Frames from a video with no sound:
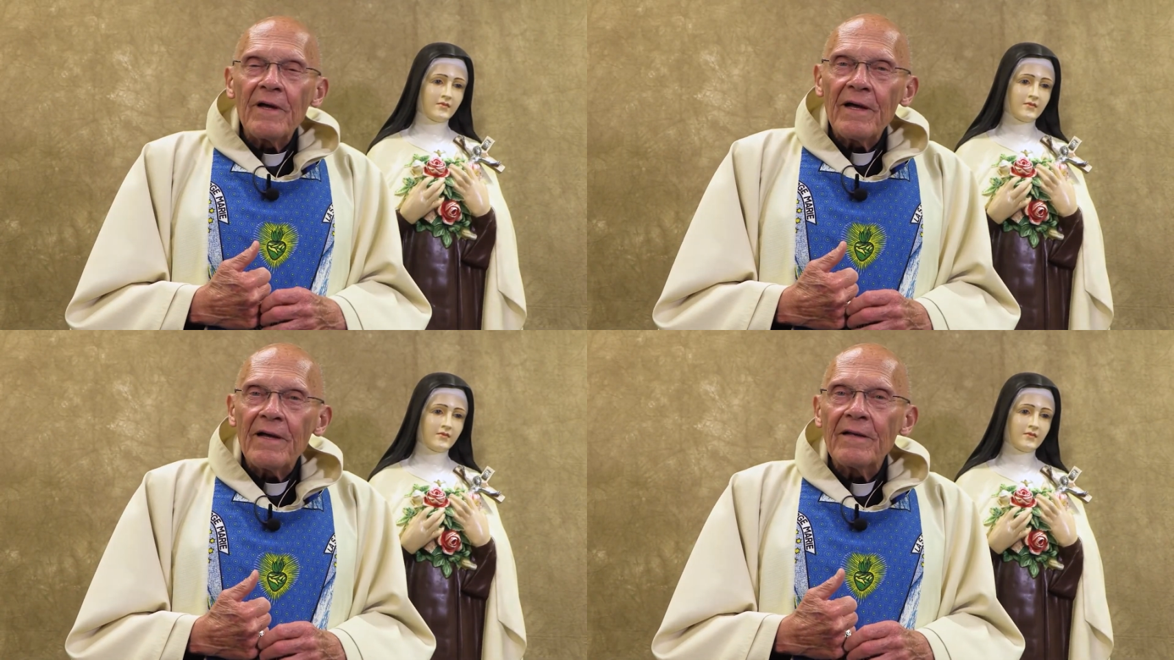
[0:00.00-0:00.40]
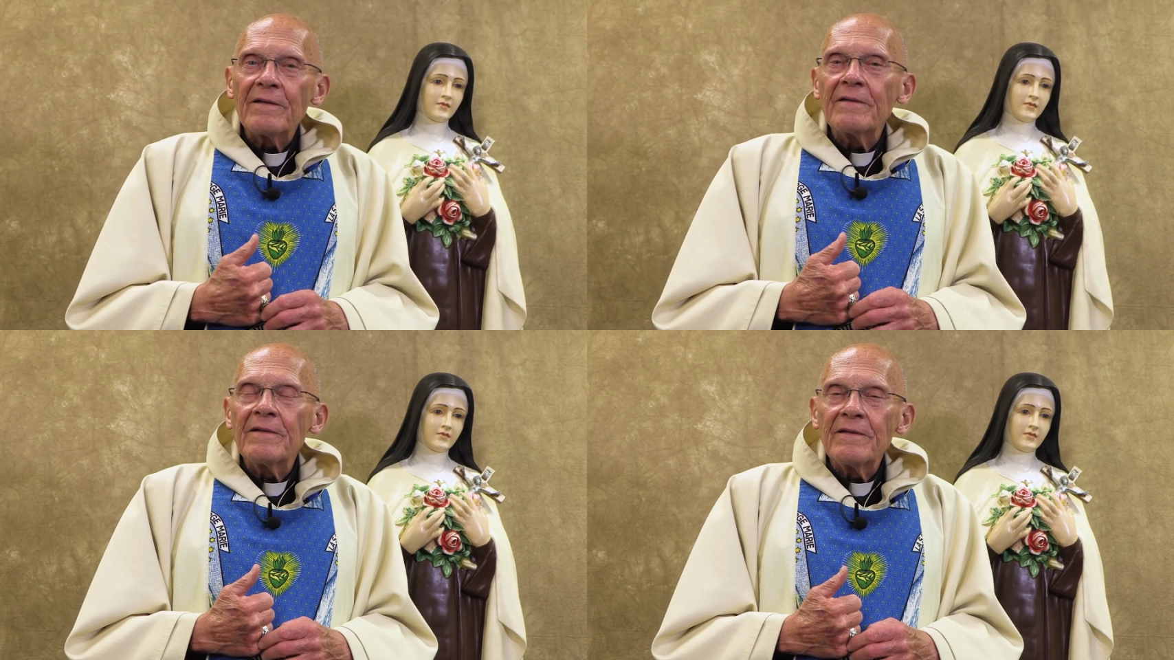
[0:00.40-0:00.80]
Speaker 1: uh,
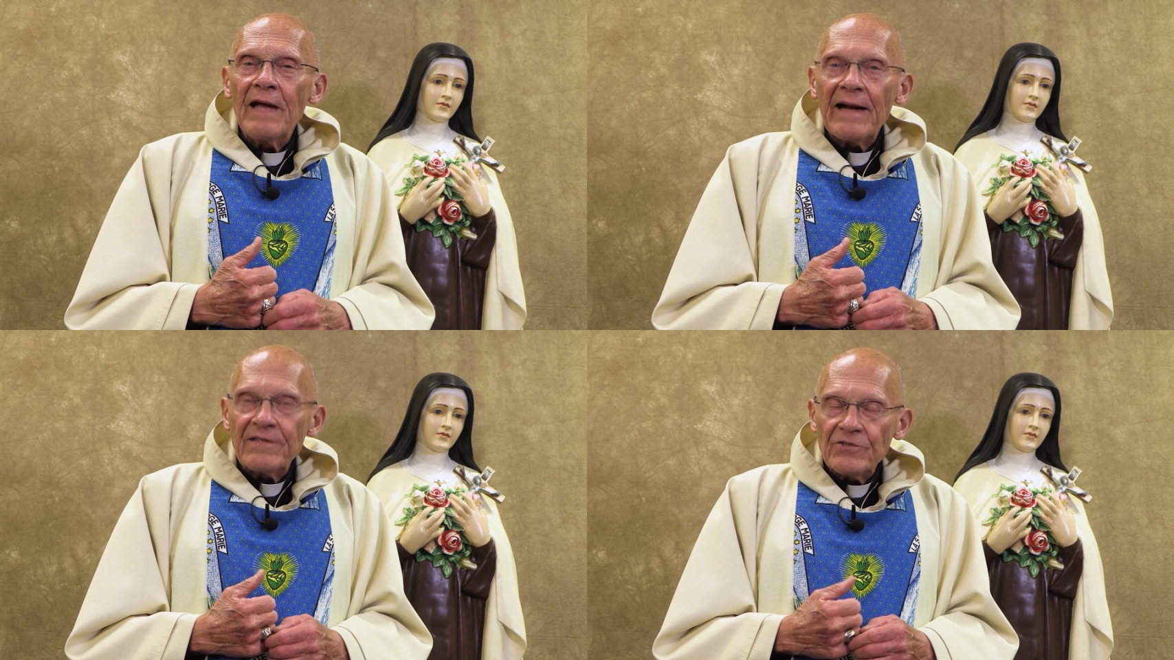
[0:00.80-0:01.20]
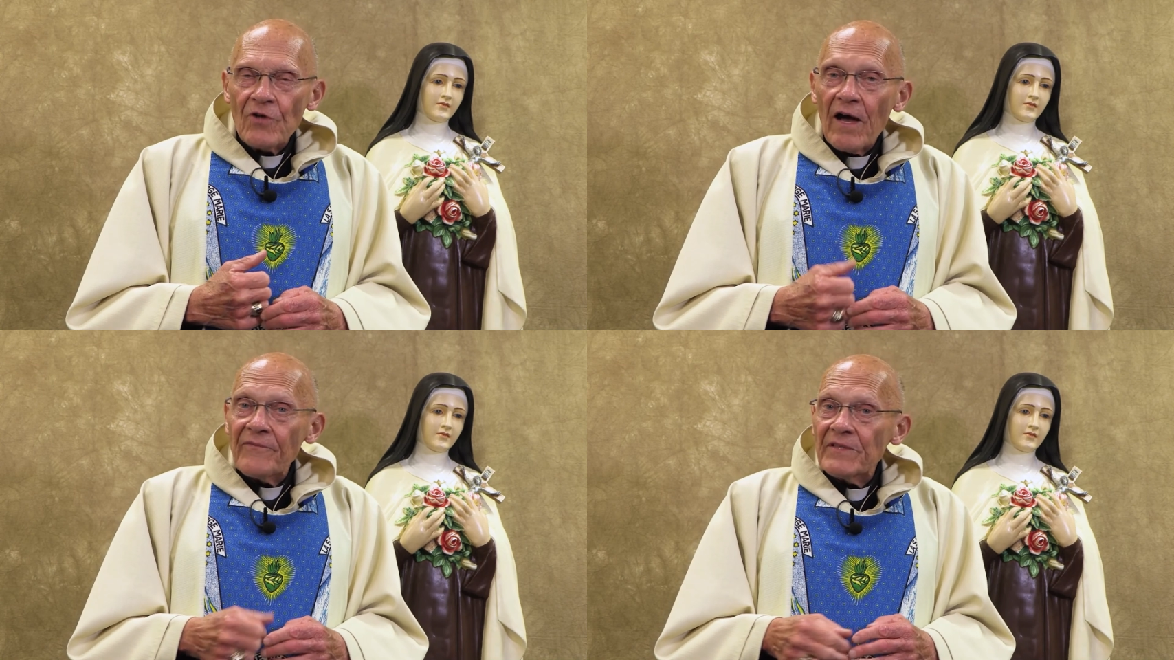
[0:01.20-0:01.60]
doctor's
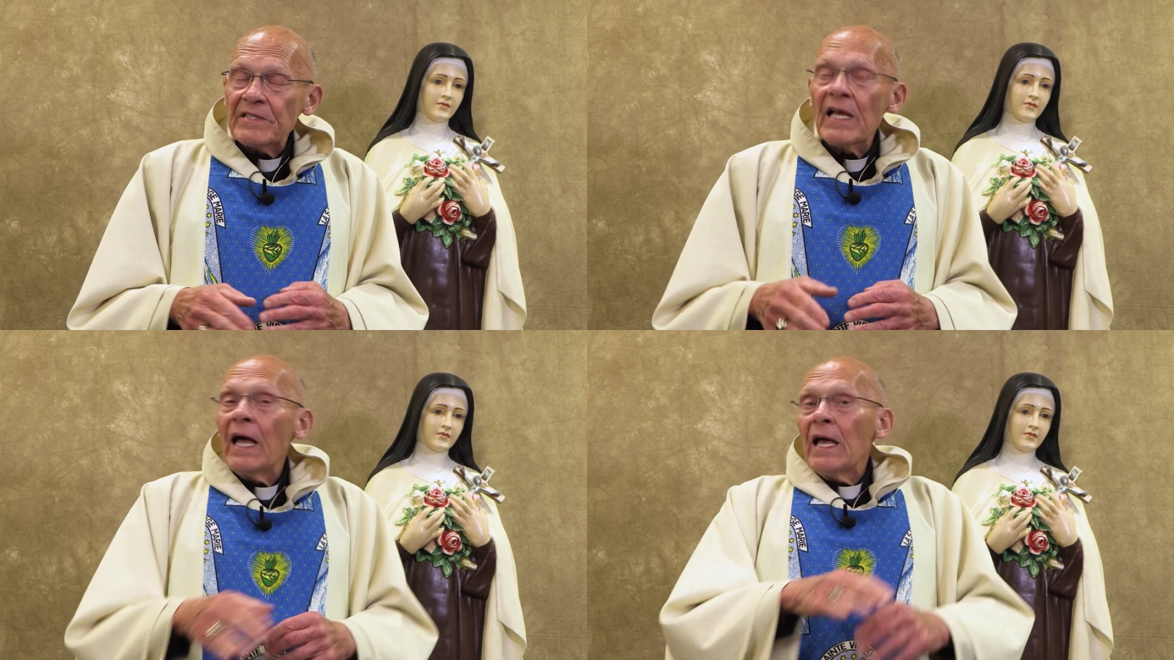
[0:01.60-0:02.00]
office,